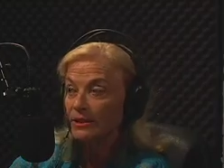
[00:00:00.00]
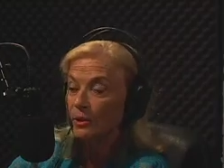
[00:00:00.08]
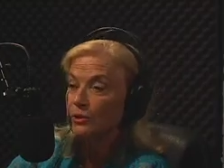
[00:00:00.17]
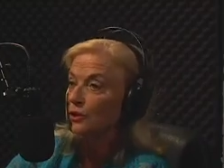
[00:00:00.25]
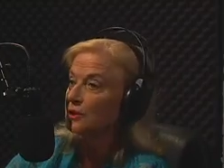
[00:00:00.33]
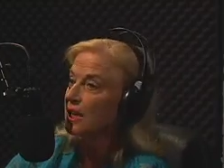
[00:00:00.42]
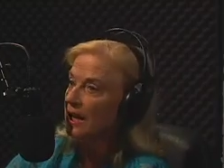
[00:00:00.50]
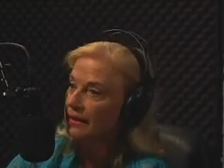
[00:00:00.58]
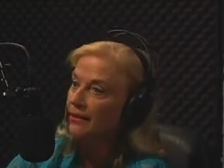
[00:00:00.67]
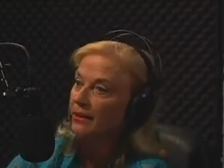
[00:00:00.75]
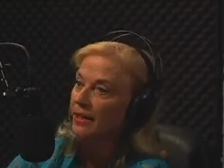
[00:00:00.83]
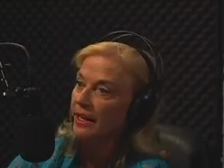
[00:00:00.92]
soldiers
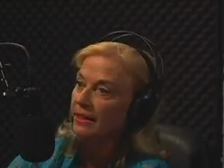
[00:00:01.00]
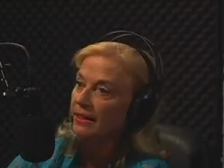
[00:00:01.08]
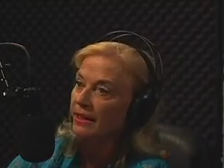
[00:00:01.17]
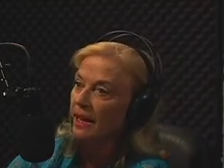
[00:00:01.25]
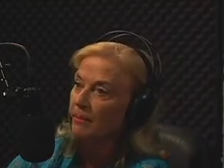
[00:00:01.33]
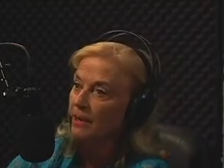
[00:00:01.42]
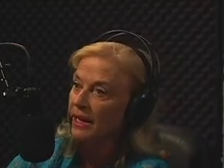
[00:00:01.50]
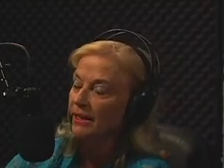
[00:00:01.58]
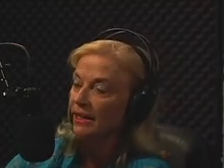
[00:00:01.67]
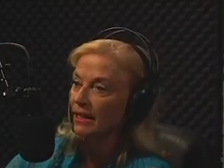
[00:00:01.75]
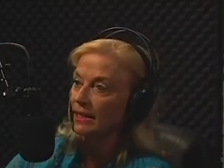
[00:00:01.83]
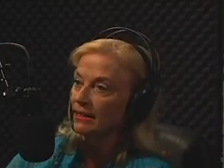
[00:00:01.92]
other than
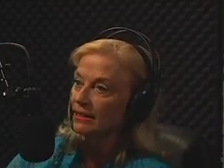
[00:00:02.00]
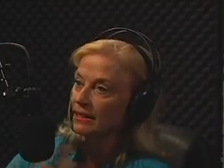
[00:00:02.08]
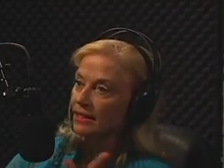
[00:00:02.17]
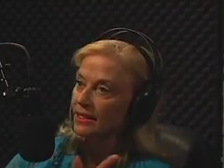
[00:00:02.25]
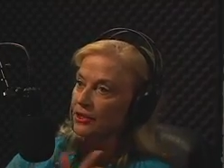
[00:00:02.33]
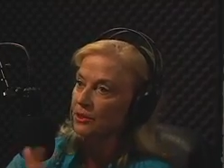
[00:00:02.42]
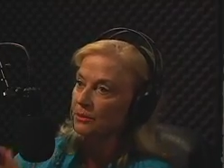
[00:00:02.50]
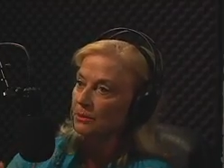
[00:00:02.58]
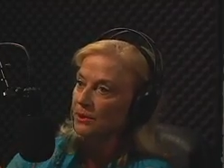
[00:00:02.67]
Americans? Did you